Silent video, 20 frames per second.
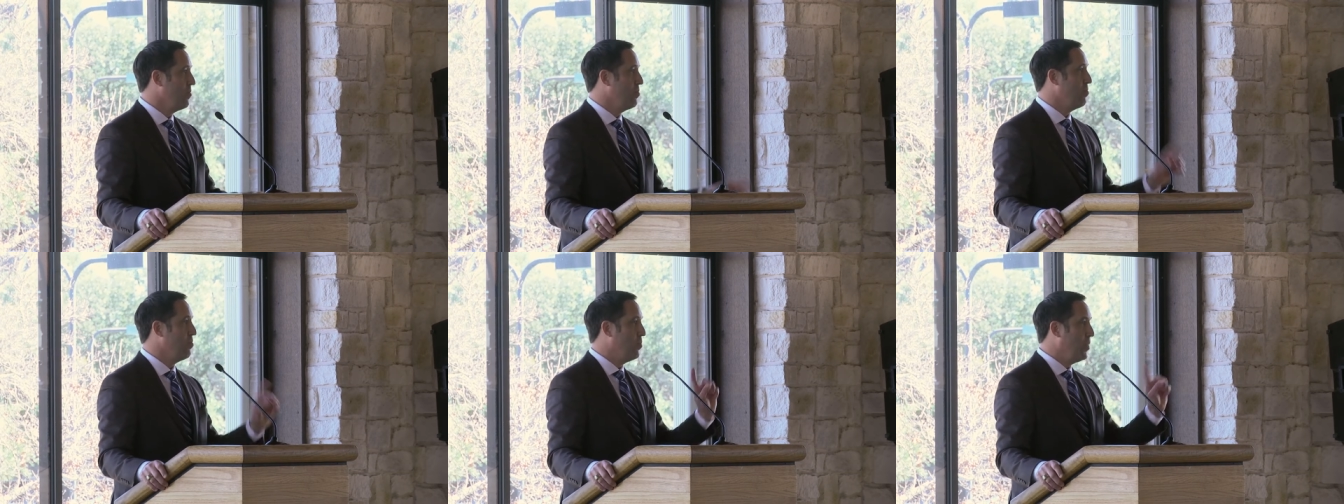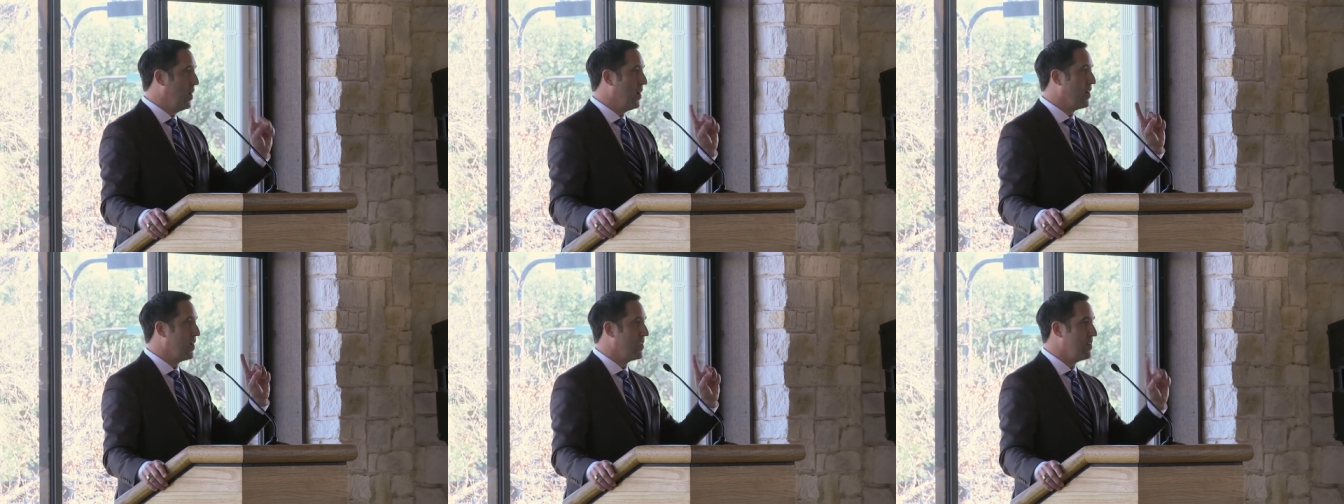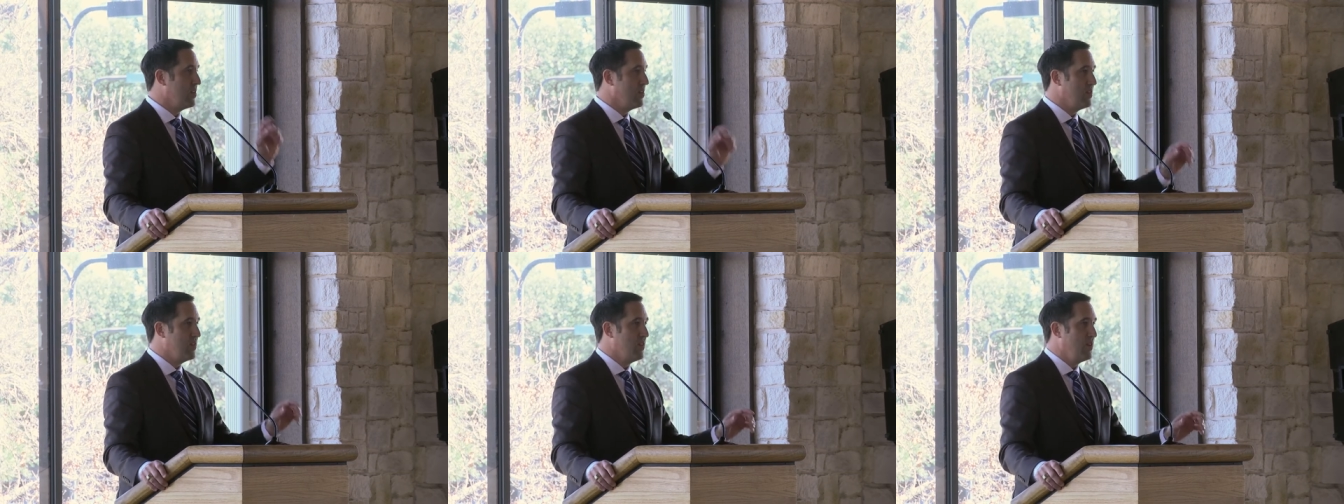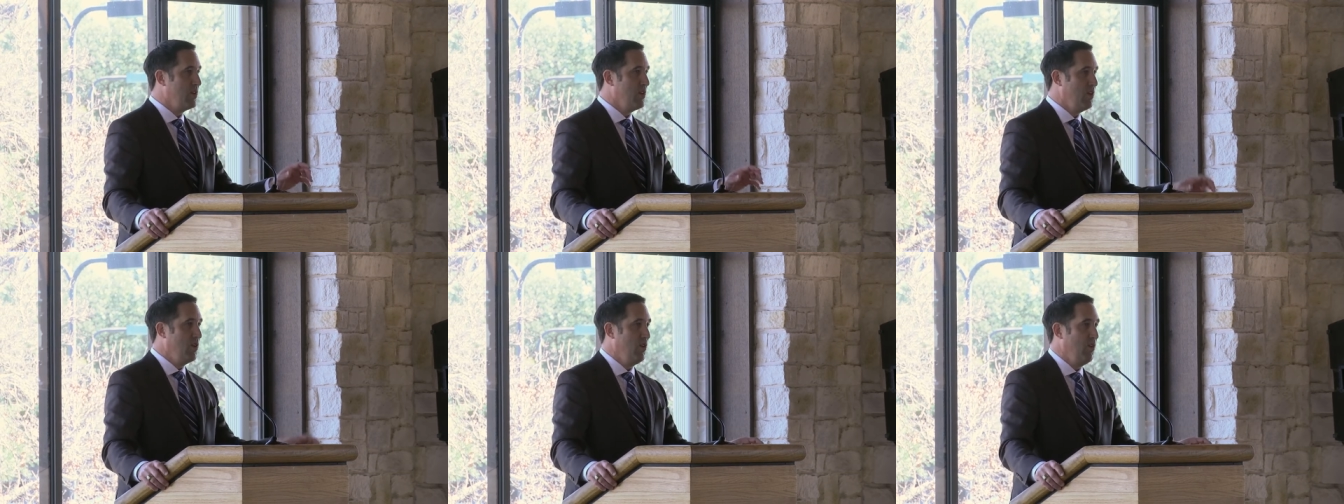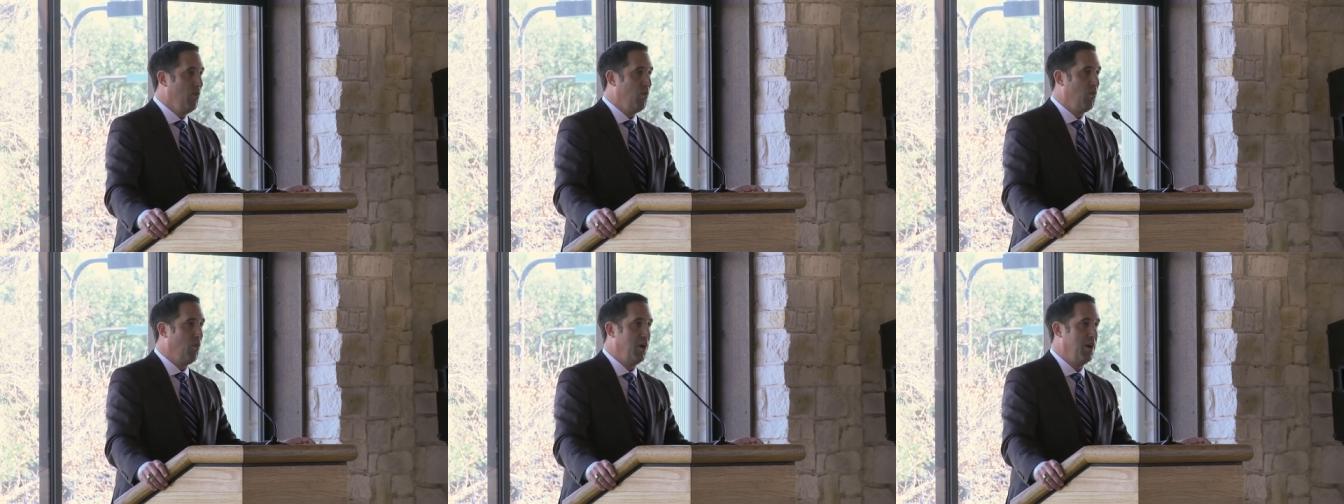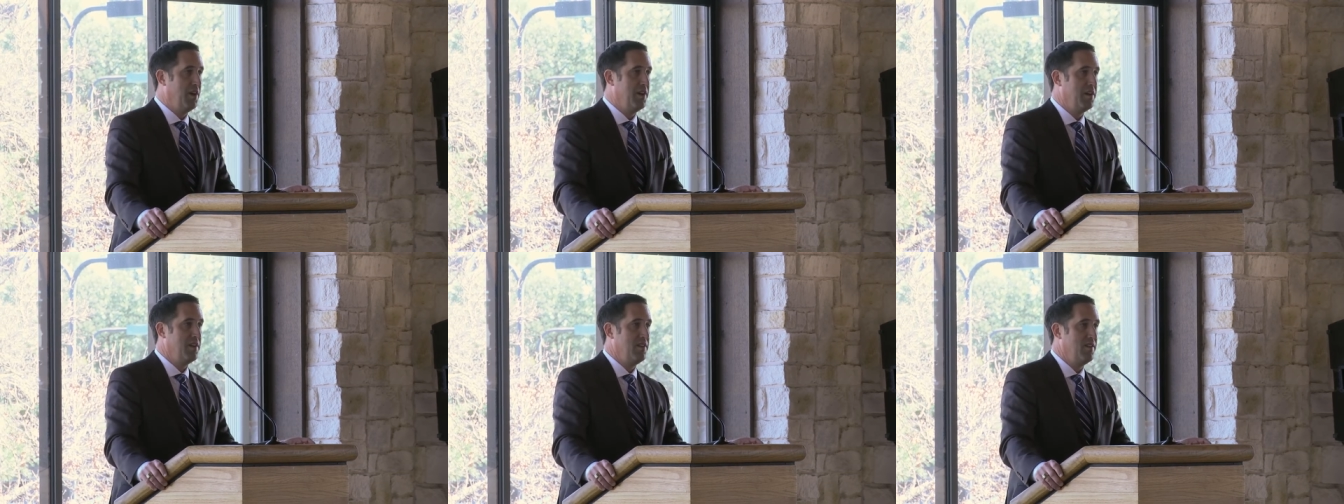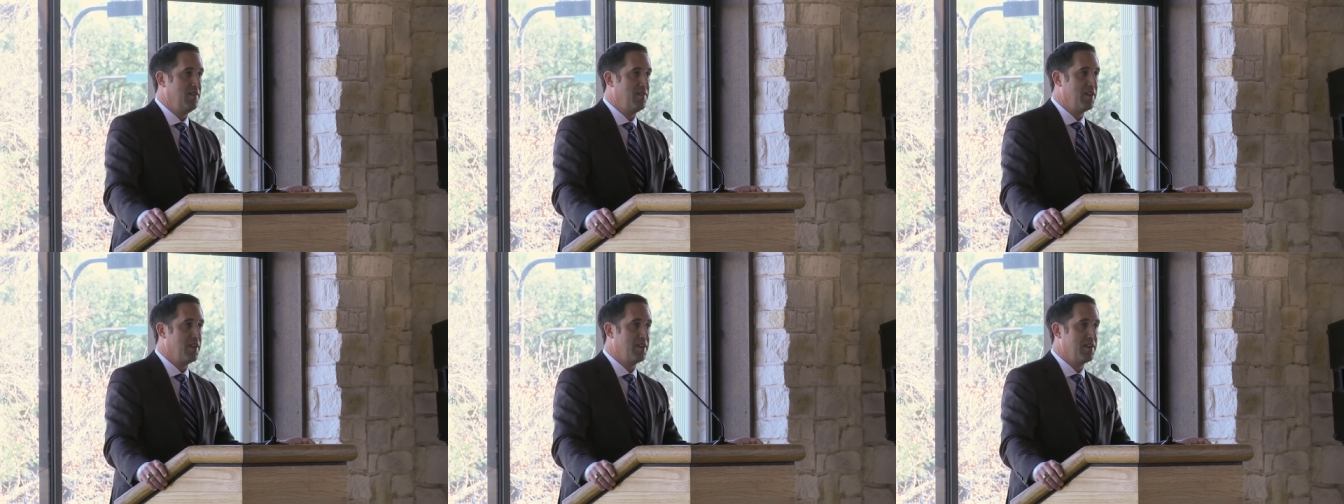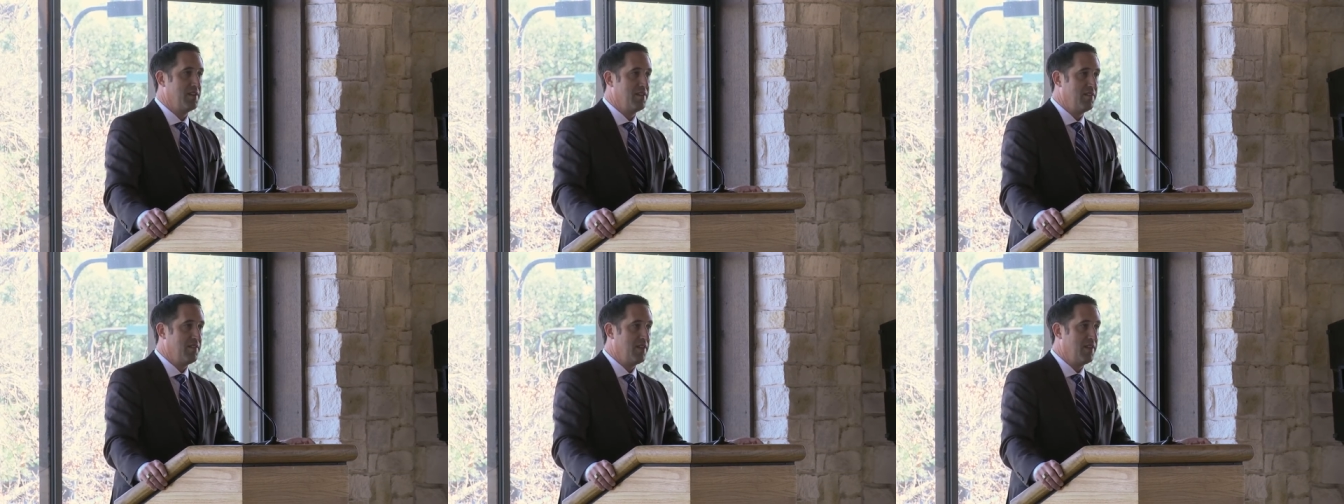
but one that,